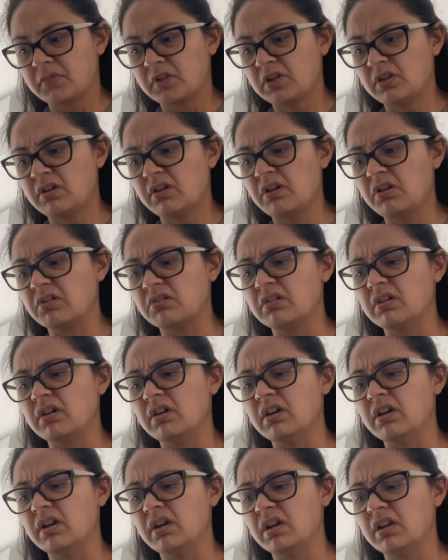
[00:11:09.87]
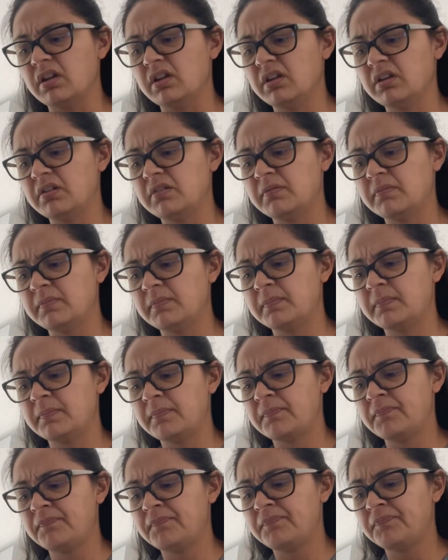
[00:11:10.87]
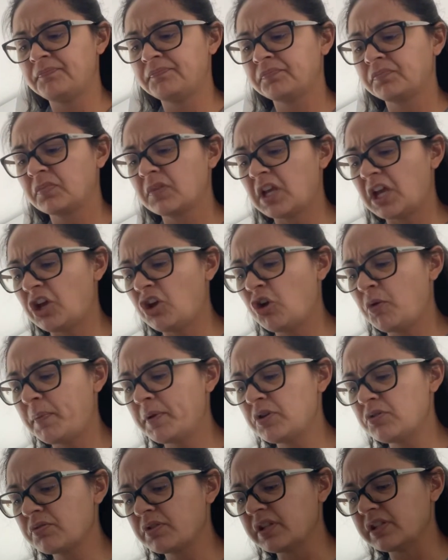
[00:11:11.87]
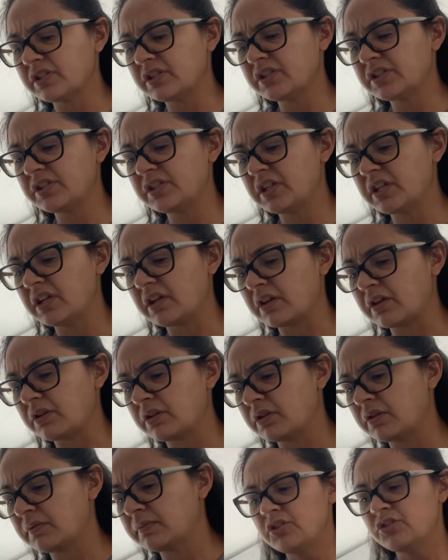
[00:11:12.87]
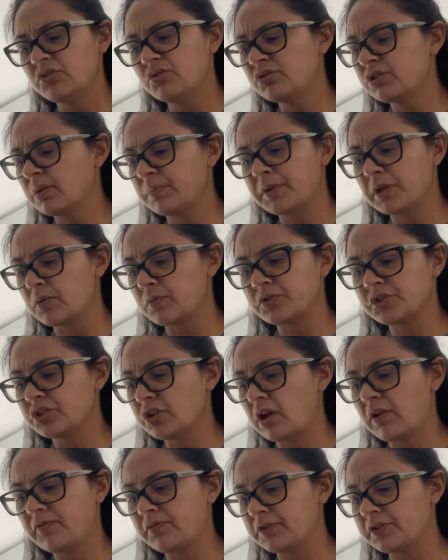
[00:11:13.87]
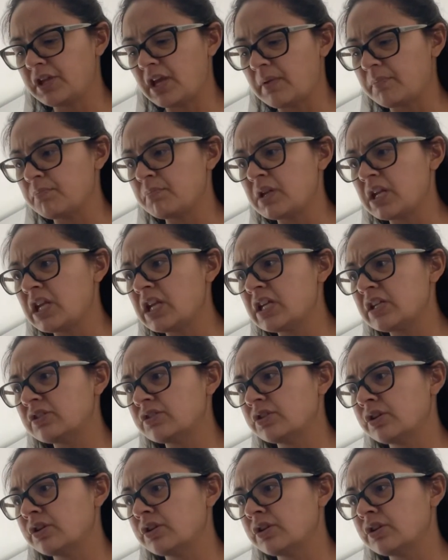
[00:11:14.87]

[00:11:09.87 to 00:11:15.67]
oh God, I hope I don't get sick. I knew something was off with that meat.